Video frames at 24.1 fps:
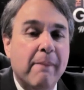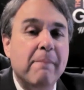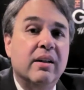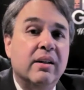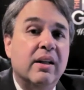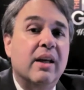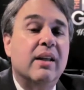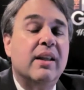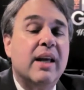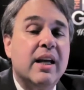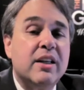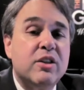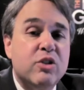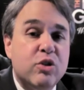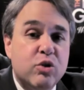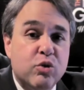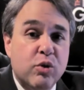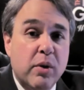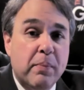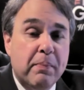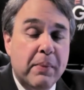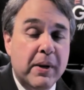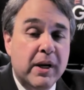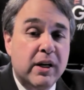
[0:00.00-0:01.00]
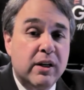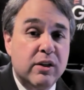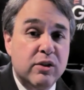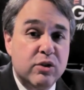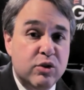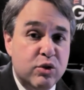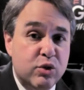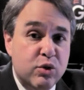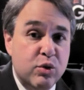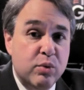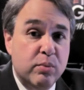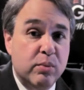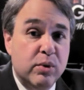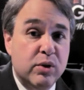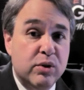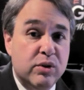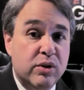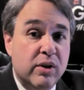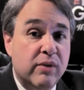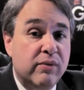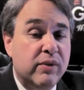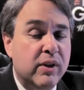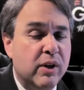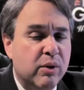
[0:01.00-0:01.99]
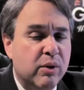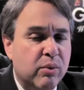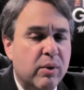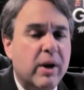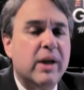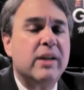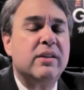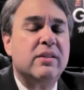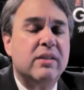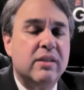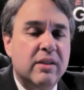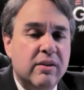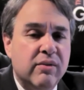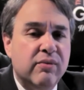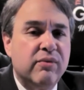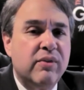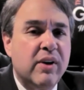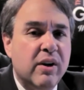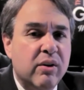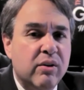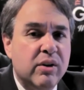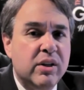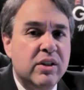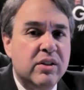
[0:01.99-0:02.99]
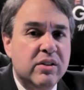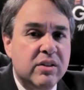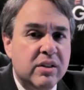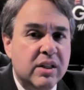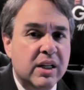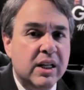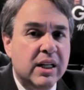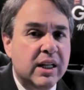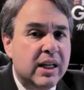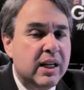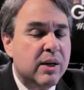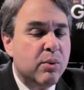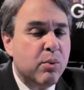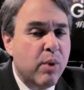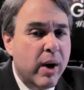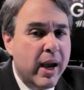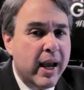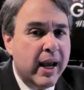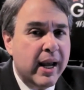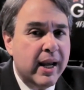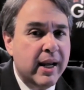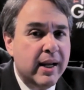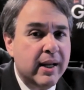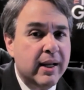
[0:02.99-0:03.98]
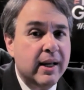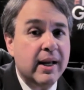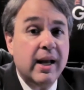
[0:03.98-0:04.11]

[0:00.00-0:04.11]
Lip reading: Now that's stripping consumers of their rights in a very sneaky way.